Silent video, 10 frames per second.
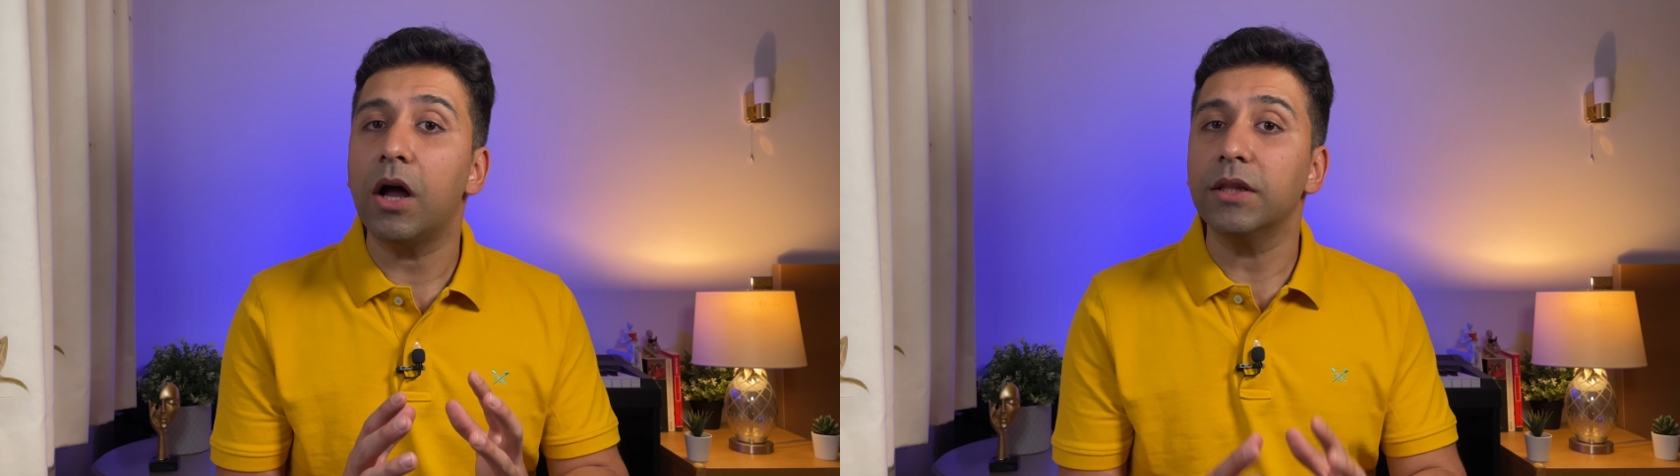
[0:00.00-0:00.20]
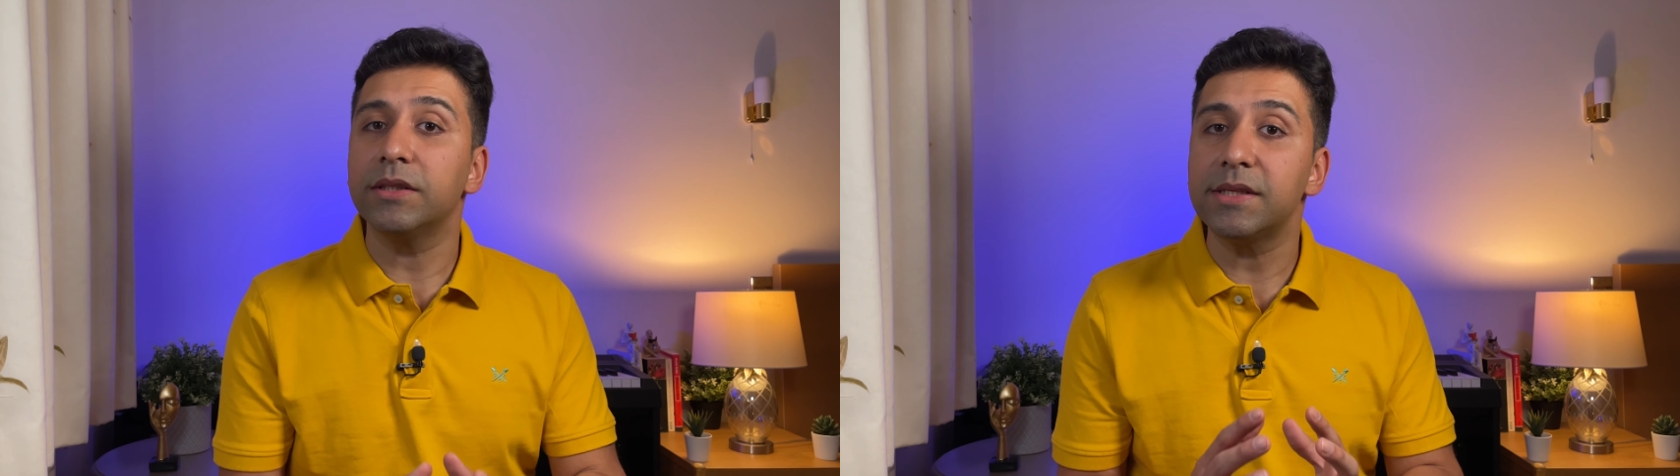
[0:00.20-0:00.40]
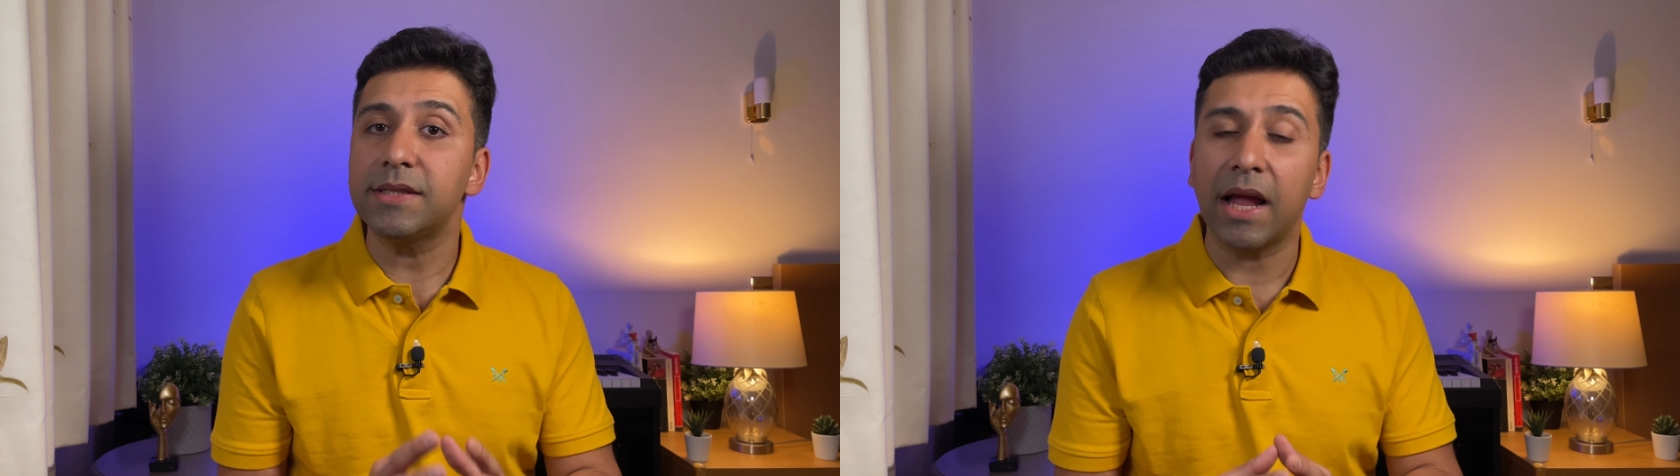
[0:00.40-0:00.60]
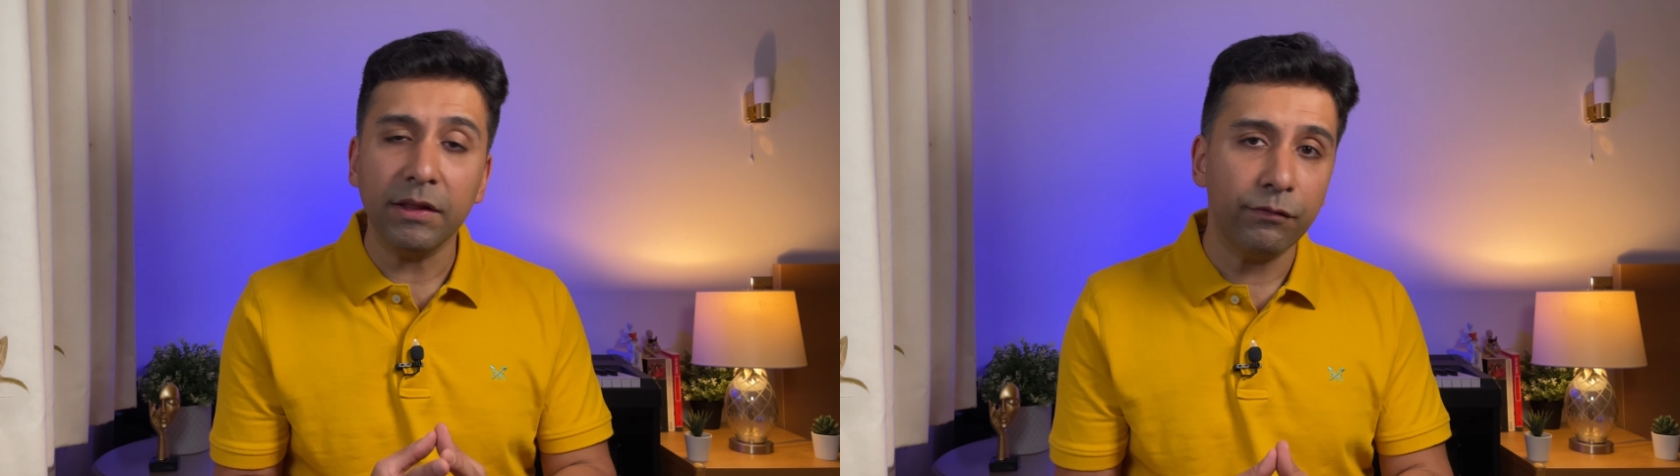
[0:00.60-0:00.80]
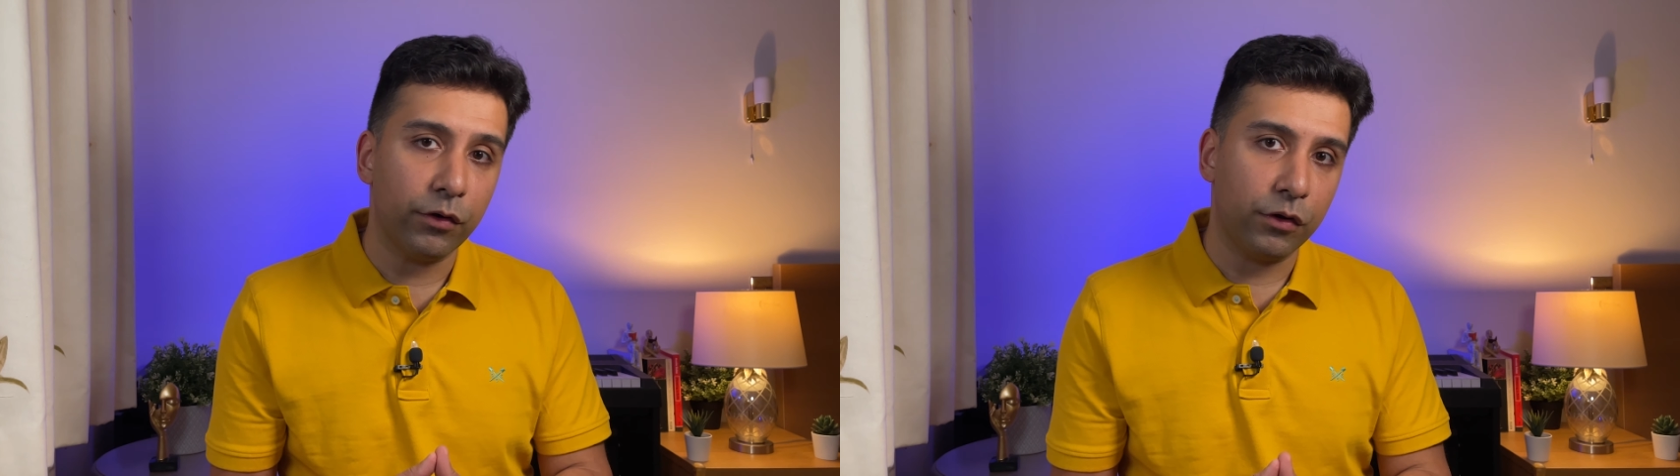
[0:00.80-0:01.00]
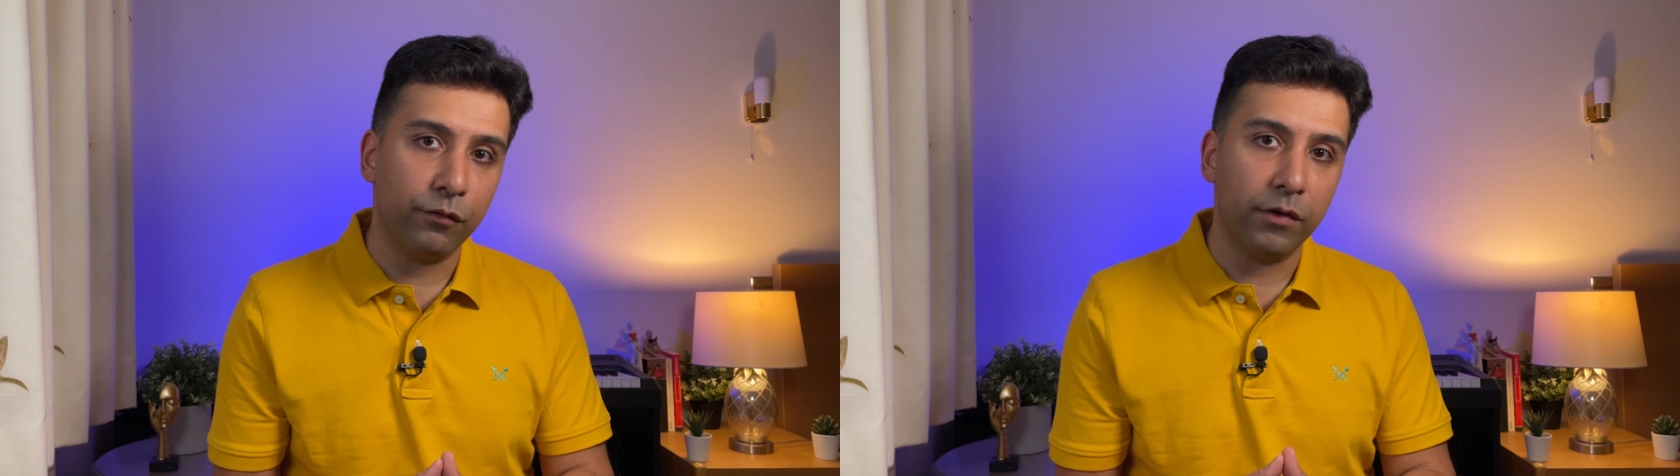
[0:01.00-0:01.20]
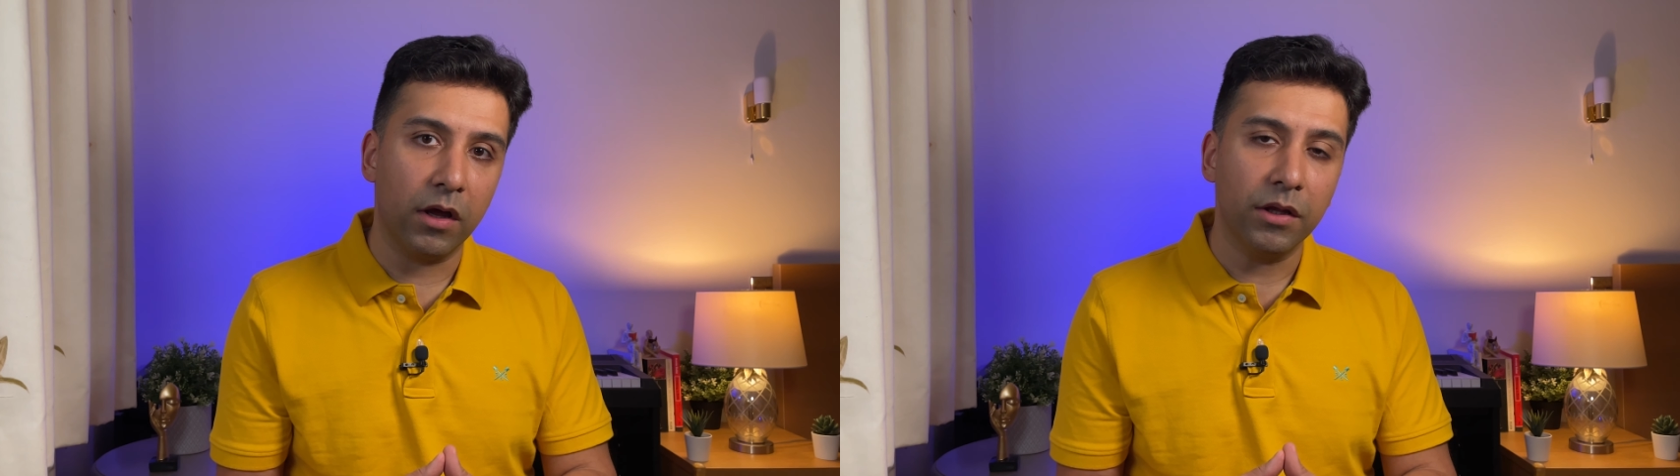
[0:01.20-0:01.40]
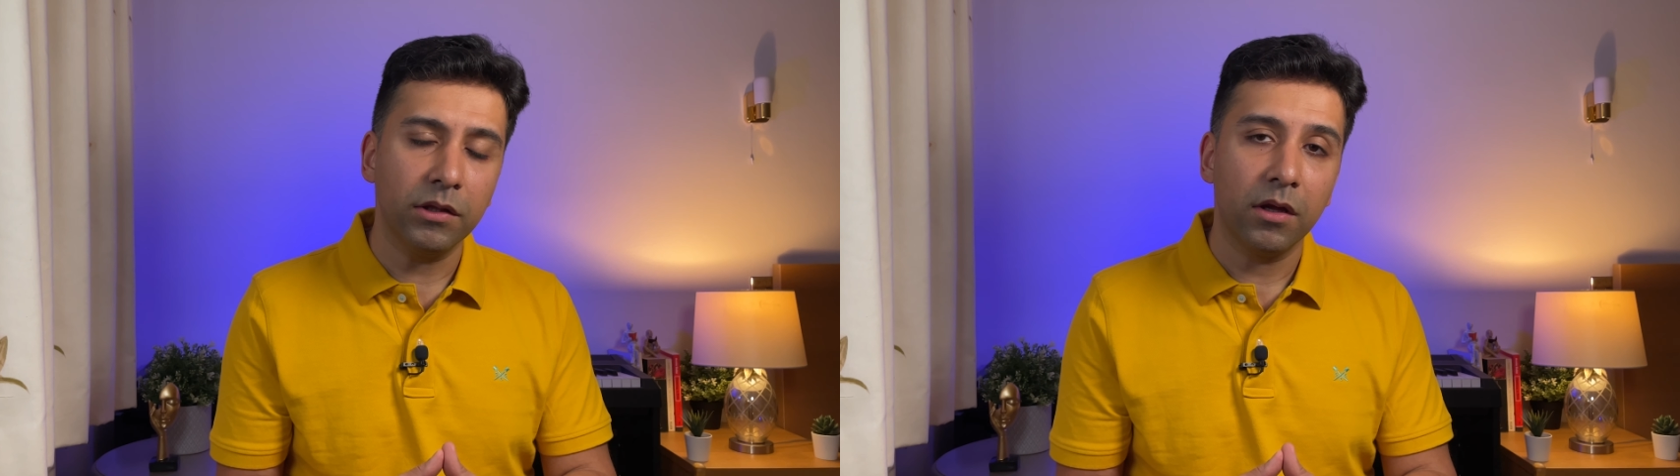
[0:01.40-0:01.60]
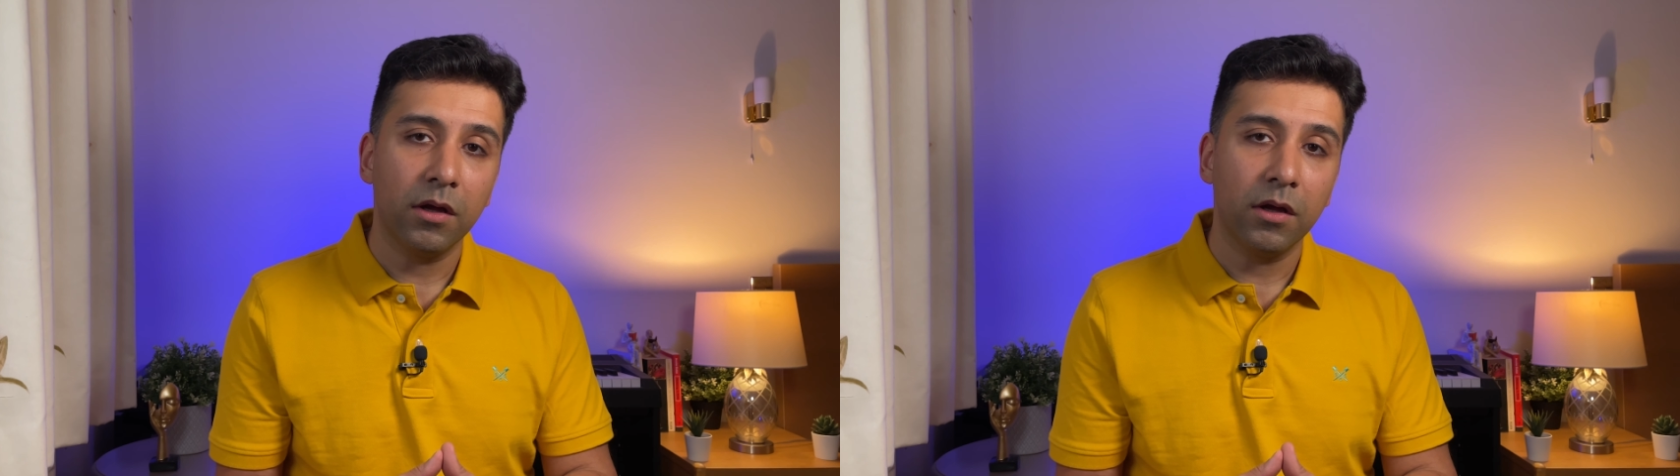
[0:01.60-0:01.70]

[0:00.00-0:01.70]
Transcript: understand what you've learned